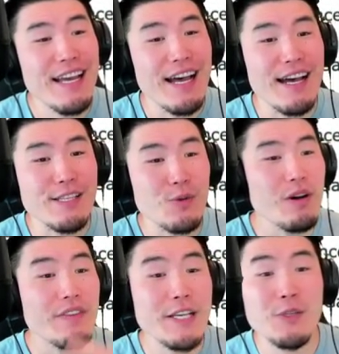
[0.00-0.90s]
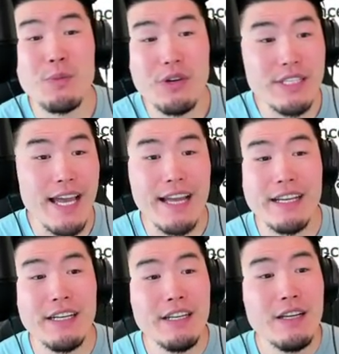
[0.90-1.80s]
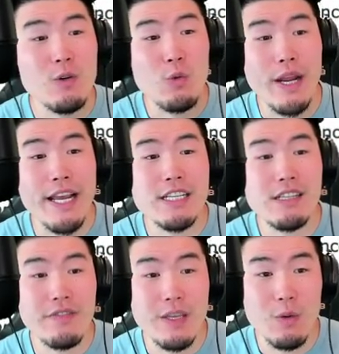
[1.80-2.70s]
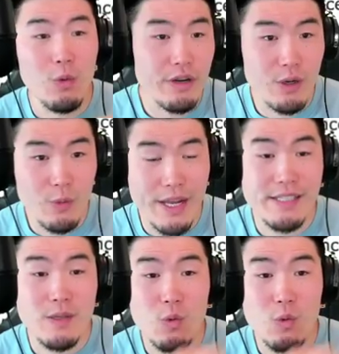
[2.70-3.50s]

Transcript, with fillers: Uh, 12 ki super attack, Rage of the Warrior Race,